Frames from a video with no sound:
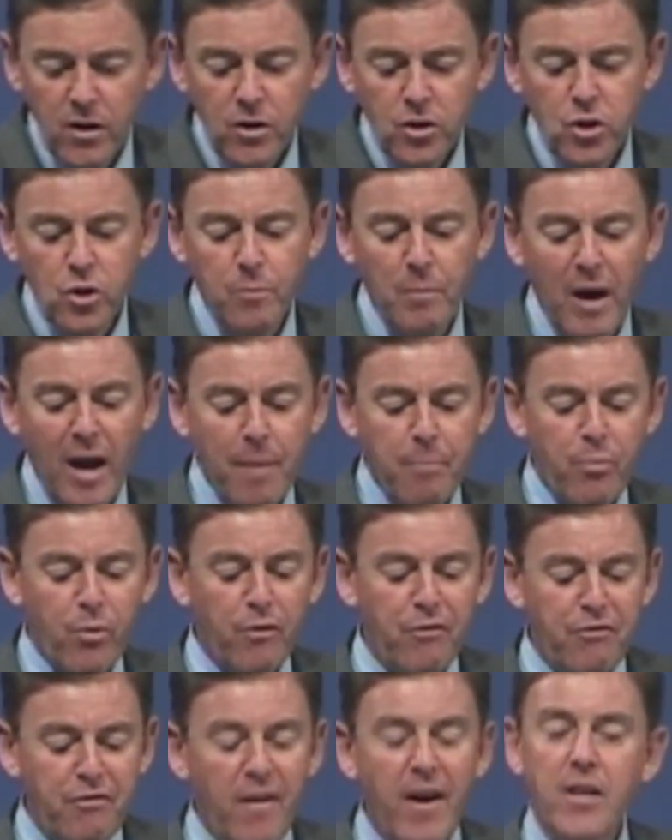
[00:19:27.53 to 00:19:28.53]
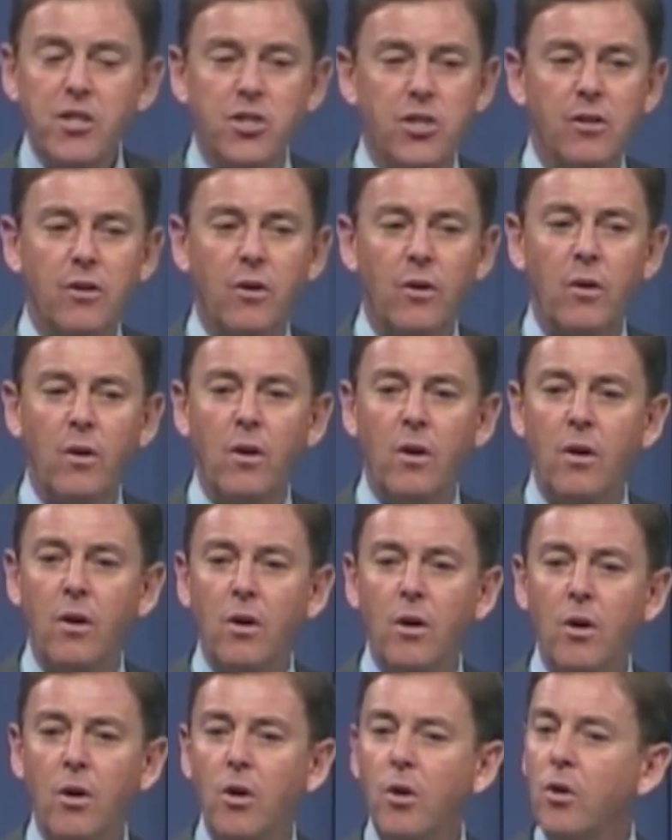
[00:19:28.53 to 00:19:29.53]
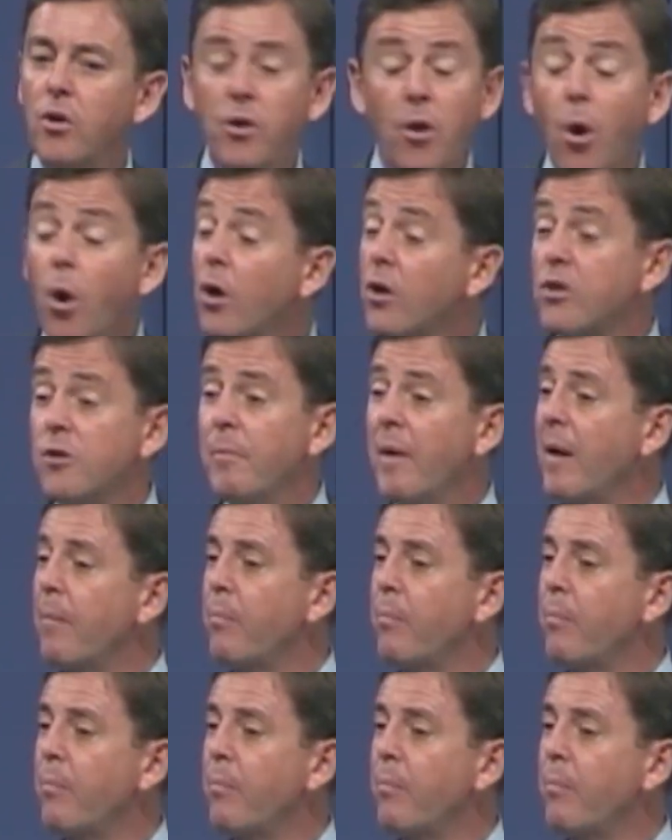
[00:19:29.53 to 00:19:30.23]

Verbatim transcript: to my professional nor to my